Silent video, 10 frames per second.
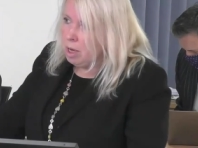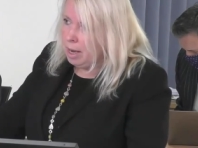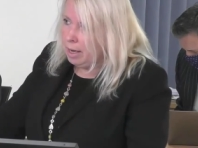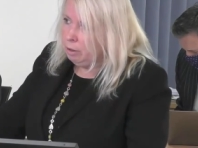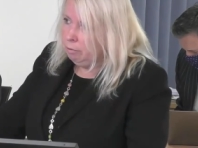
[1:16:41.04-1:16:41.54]

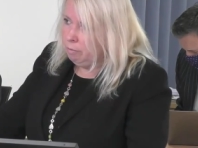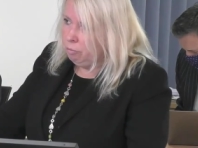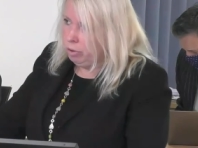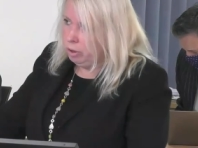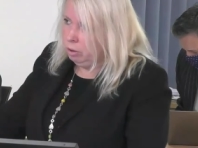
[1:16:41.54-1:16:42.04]
collect from
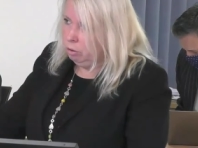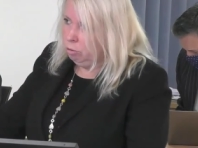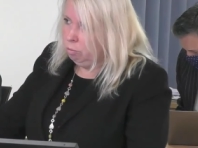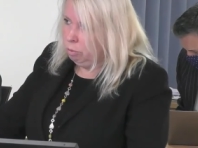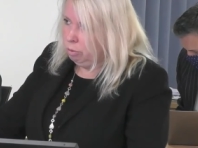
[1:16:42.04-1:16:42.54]
prisons
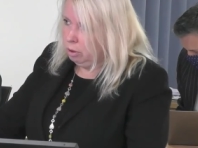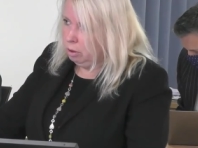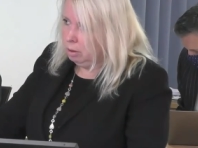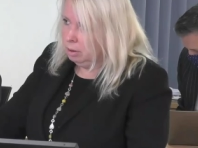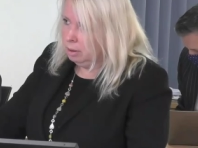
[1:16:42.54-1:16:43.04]
or
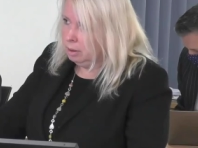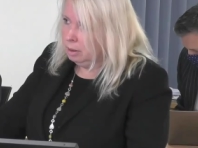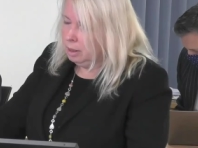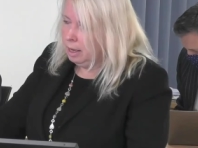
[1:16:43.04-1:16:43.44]
Borstals?